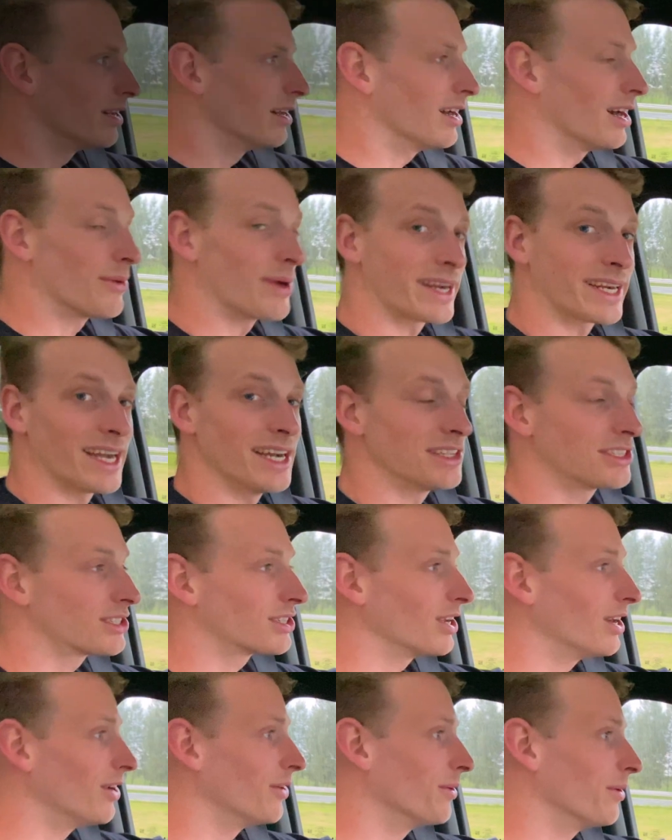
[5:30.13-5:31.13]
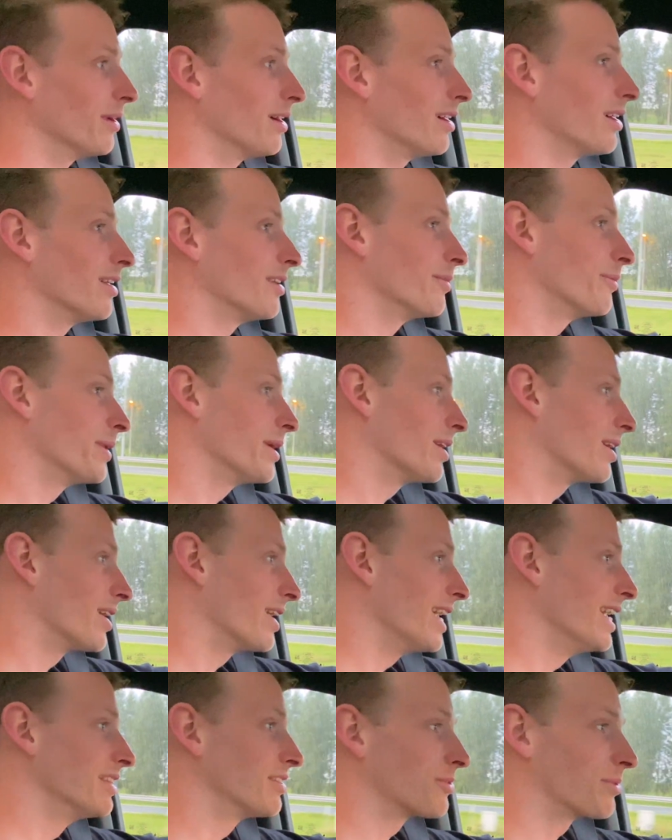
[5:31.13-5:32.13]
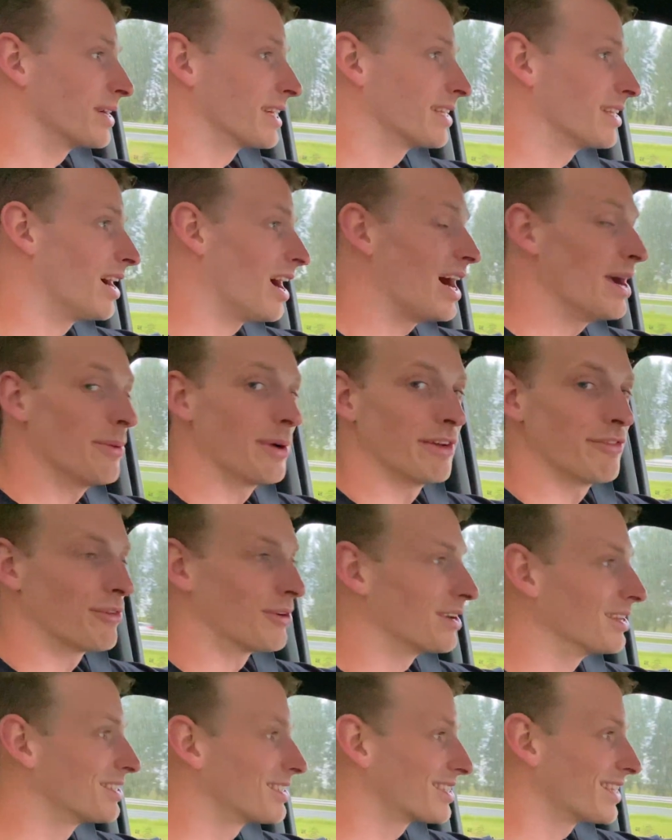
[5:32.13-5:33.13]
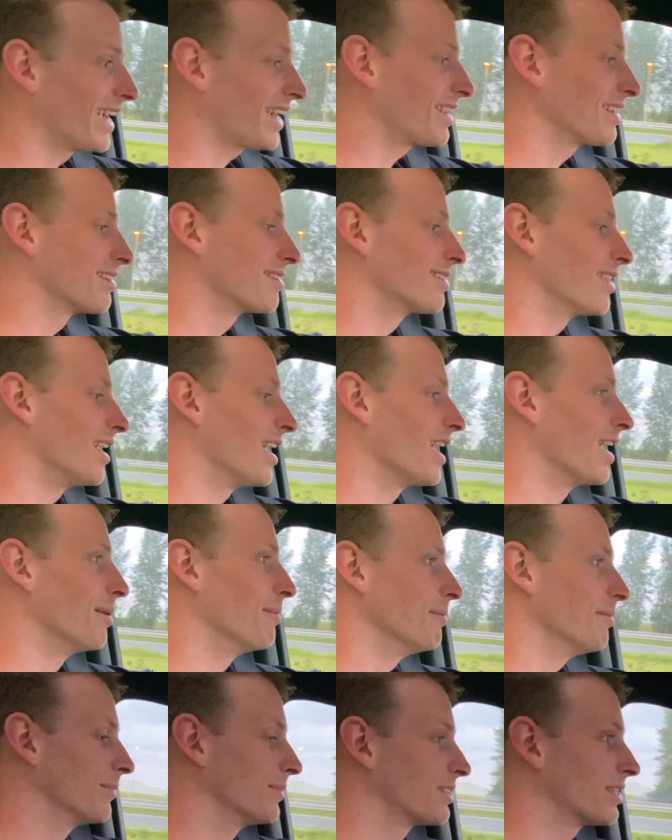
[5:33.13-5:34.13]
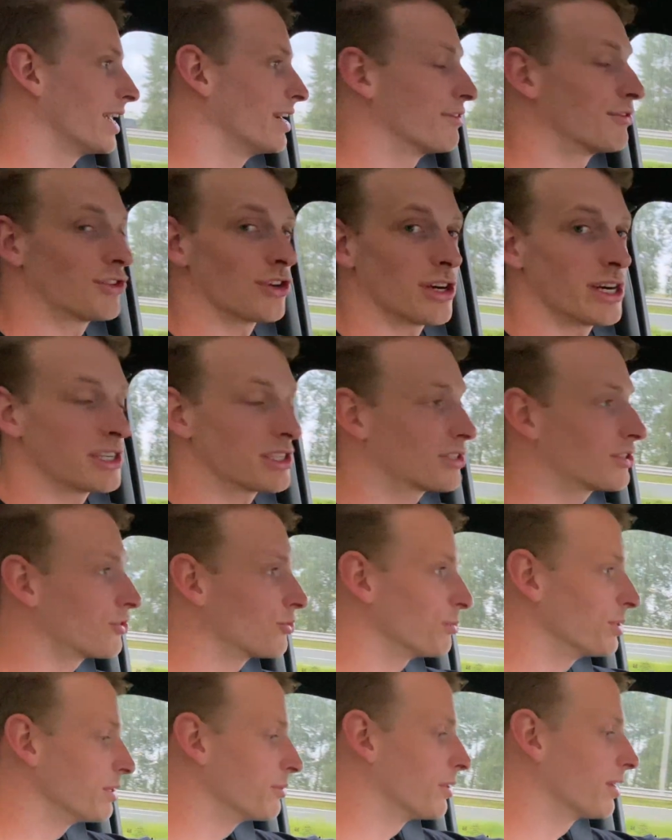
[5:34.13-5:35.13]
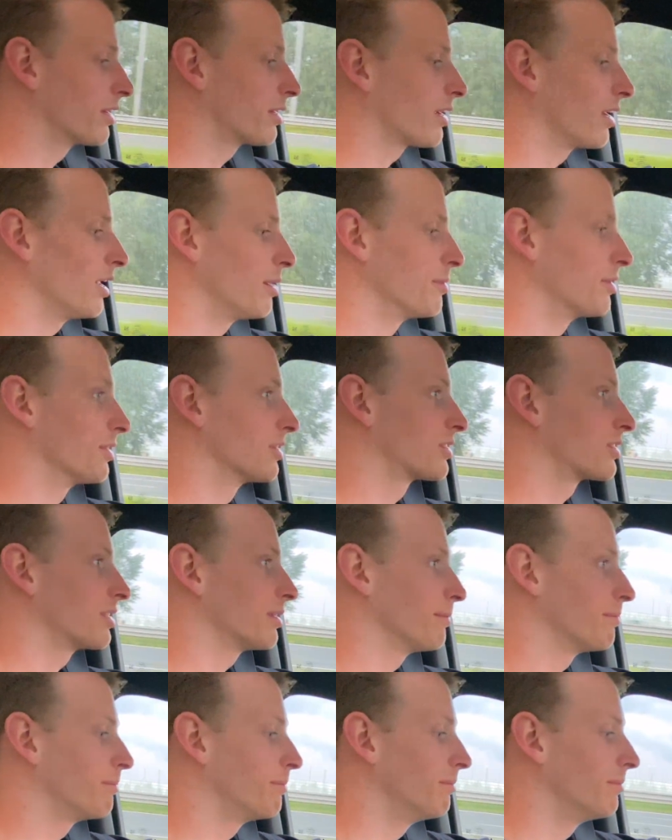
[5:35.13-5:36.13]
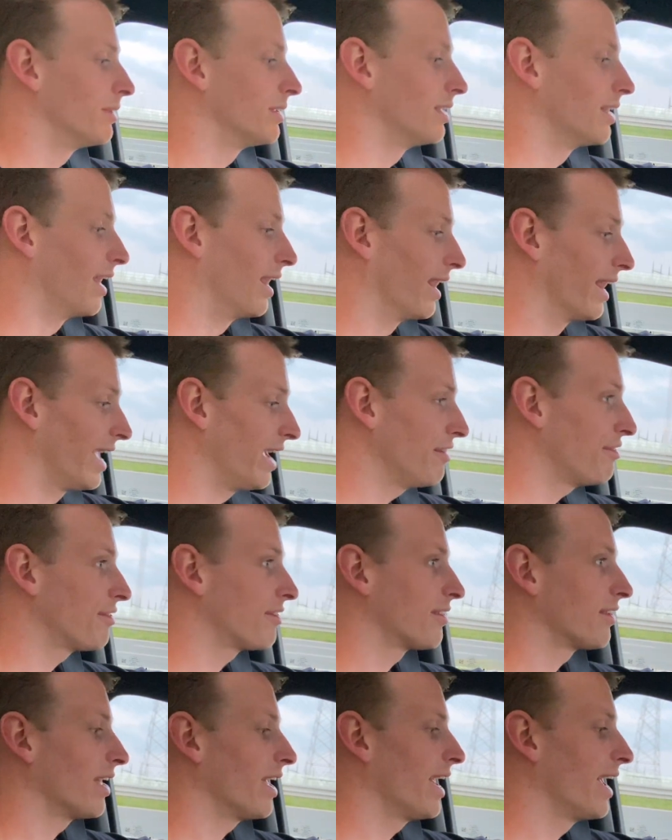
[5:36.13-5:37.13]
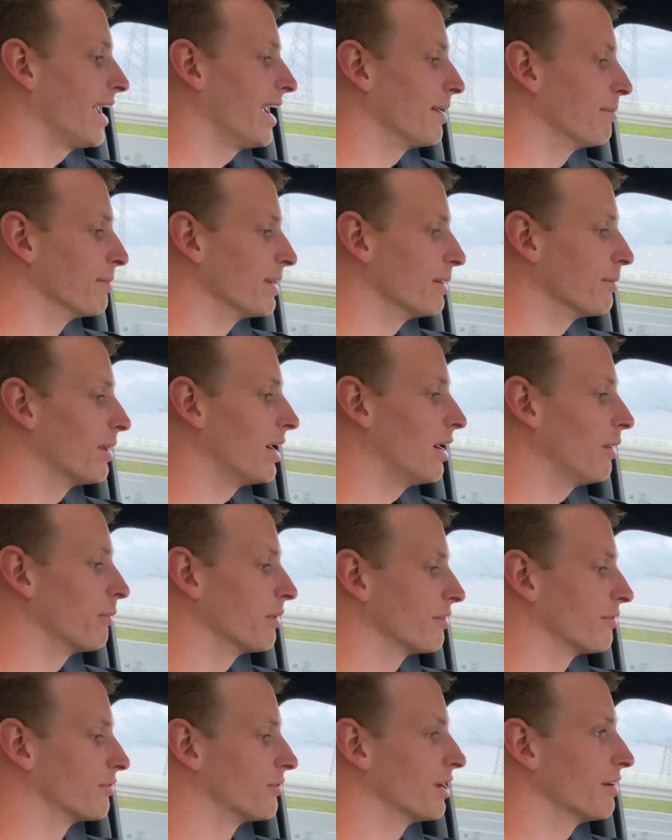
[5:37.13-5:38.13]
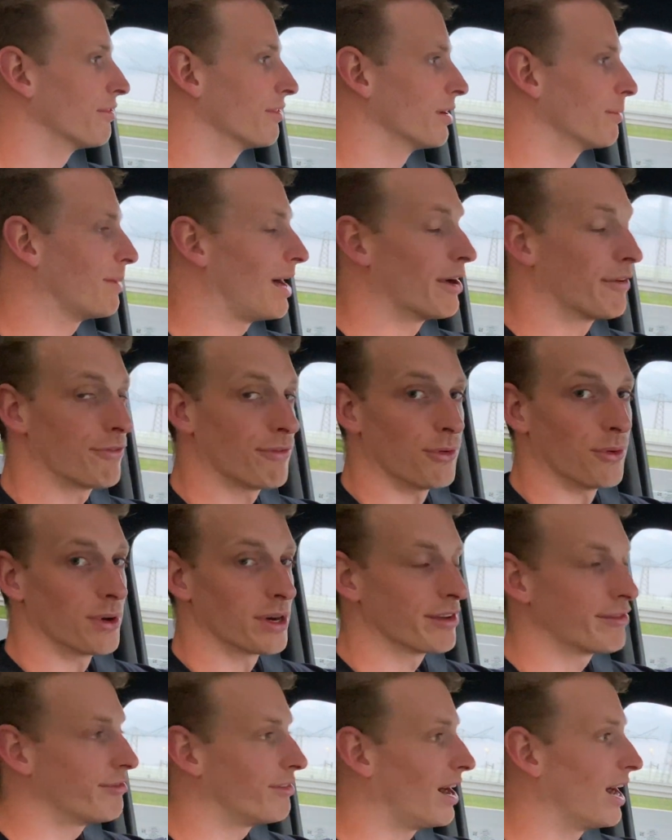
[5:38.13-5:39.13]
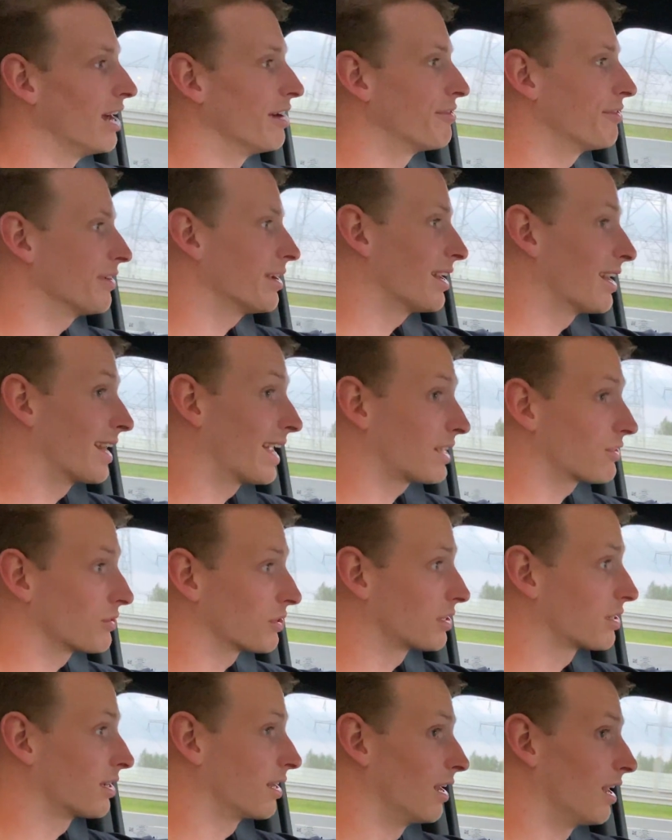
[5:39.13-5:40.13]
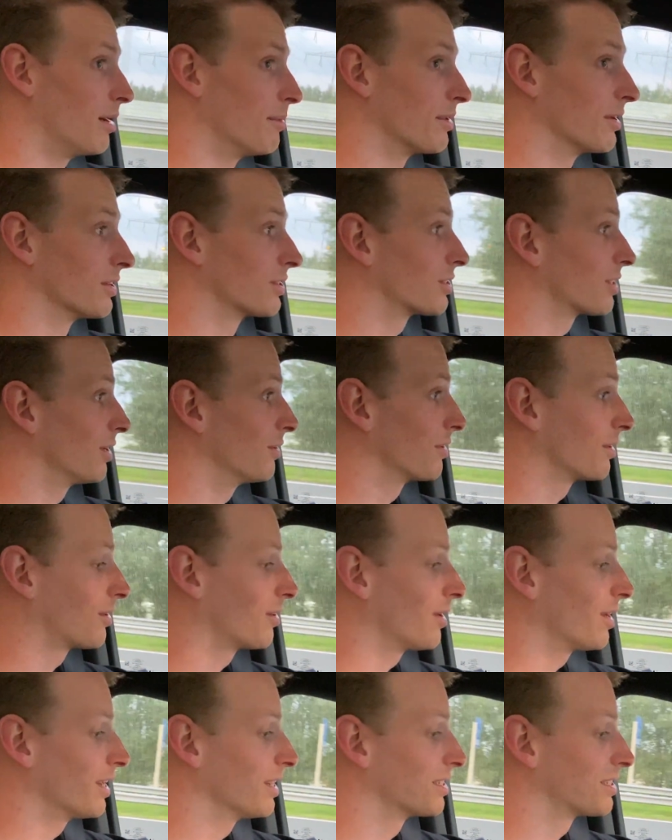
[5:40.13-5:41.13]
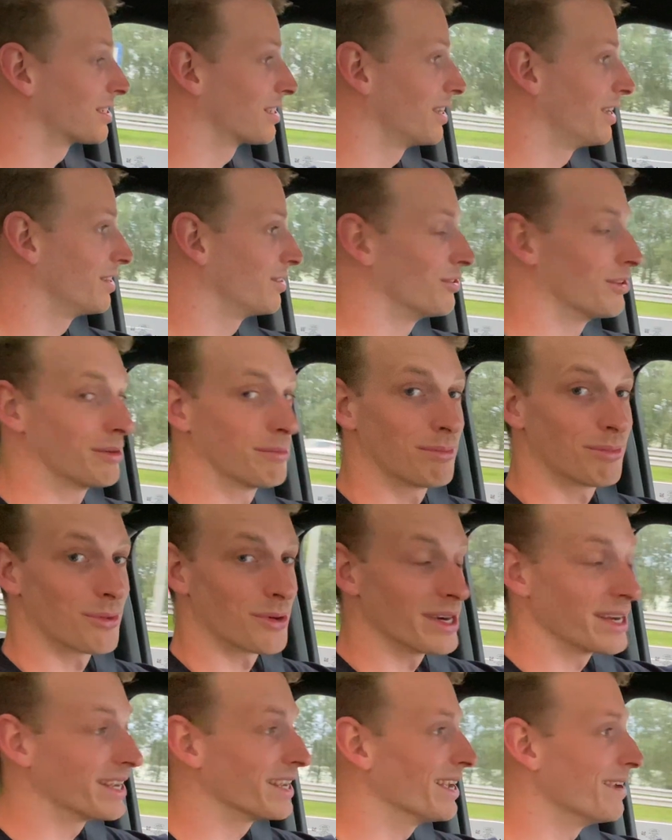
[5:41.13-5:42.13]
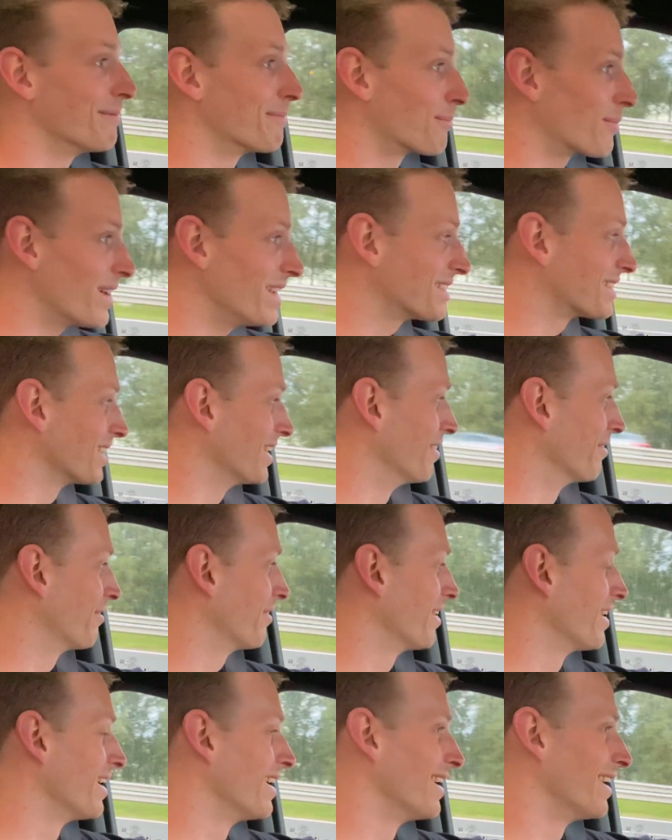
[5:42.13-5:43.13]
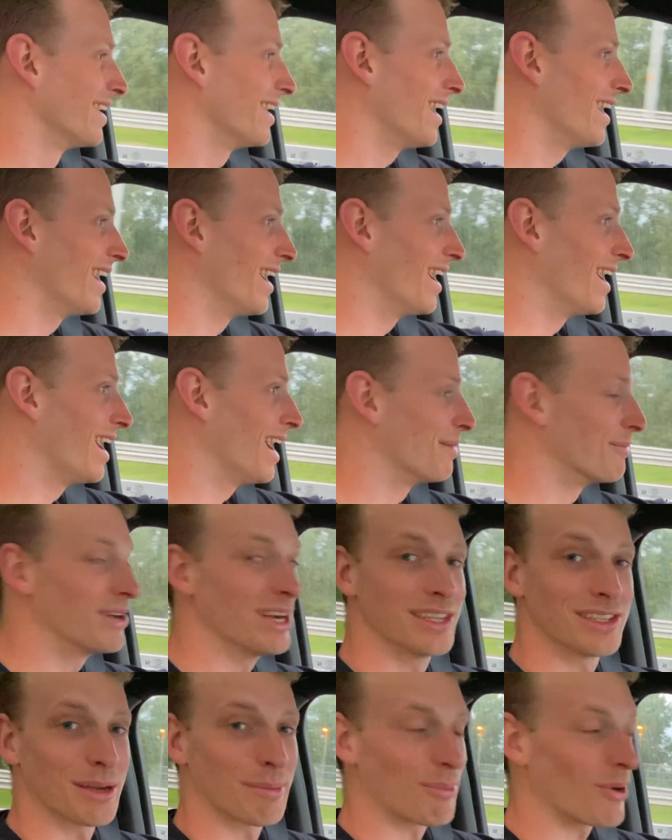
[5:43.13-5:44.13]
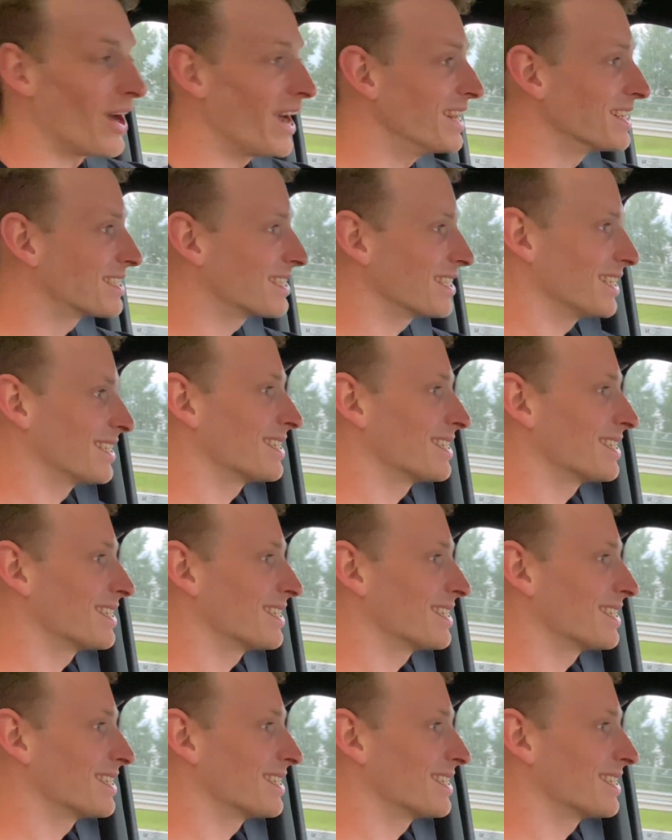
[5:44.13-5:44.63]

Alright guys, so we are entering the highway for the second time. State of charge, 21 kilometers left, and meanwhile we've driven about 45 electric kilometers, so the car is doing pretty impressive. I'm really surprised.